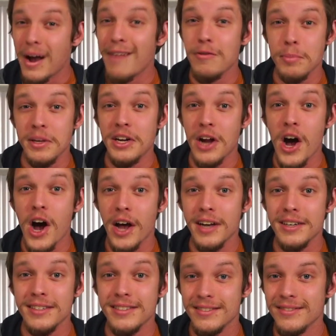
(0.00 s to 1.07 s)
Probably
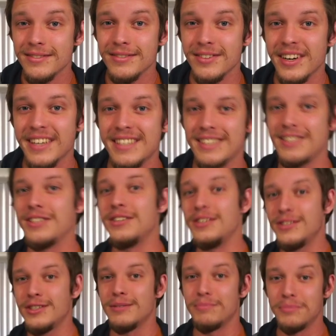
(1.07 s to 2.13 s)
not, right? So
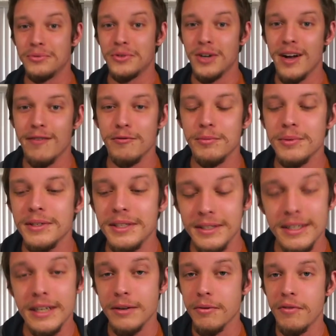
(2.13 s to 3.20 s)
you should probably,
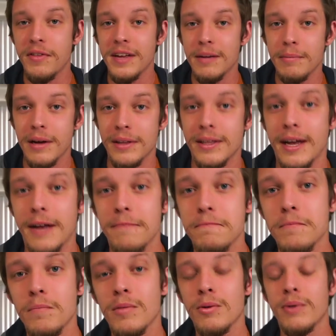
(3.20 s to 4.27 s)
you know, think about that,
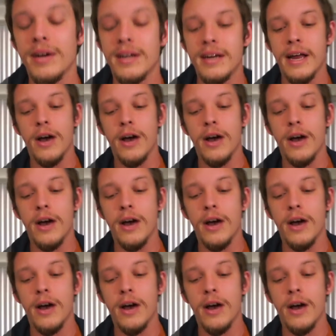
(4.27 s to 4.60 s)
right?